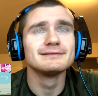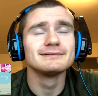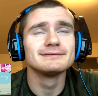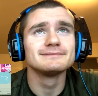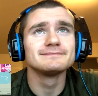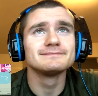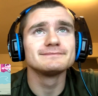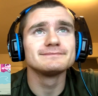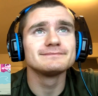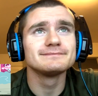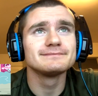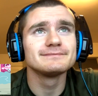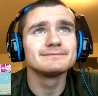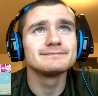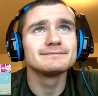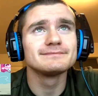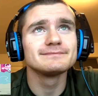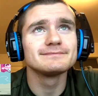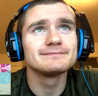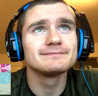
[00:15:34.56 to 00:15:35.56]

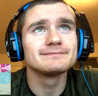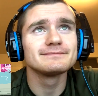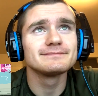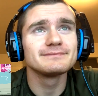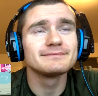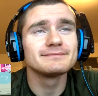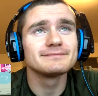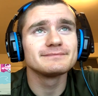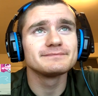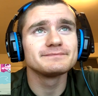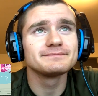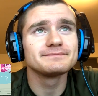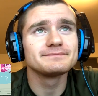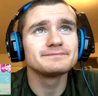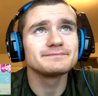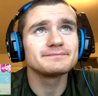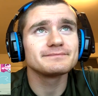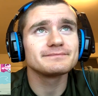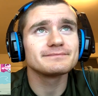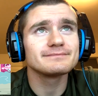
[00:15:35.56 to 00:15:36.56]

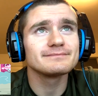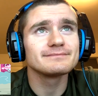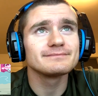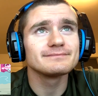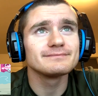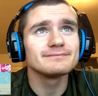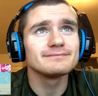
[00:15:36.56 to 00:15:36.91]
(silence)